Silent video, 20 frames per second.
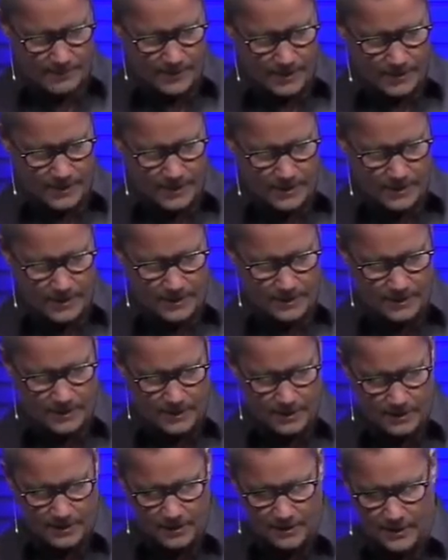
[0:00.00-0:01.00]
But these to
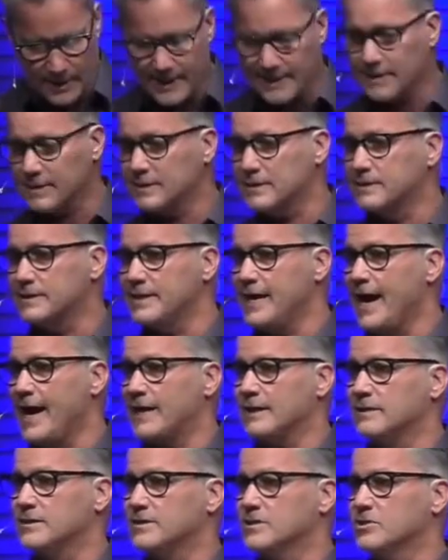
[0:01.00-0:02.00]
collect
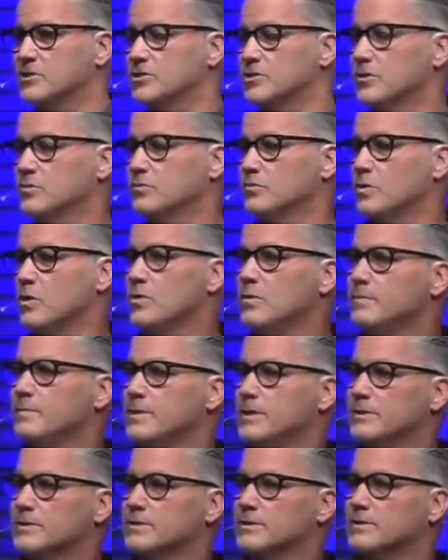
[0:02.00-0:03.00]
taxes, the
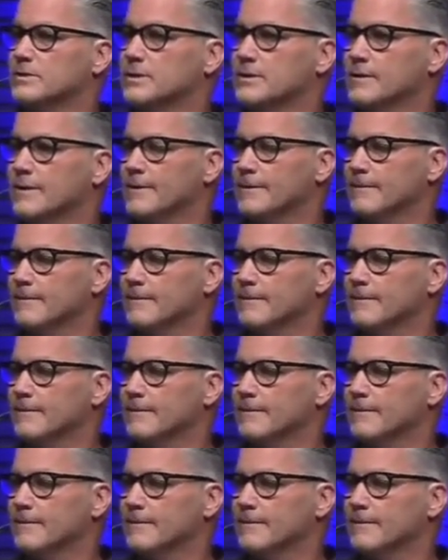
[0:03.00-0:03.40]
Romans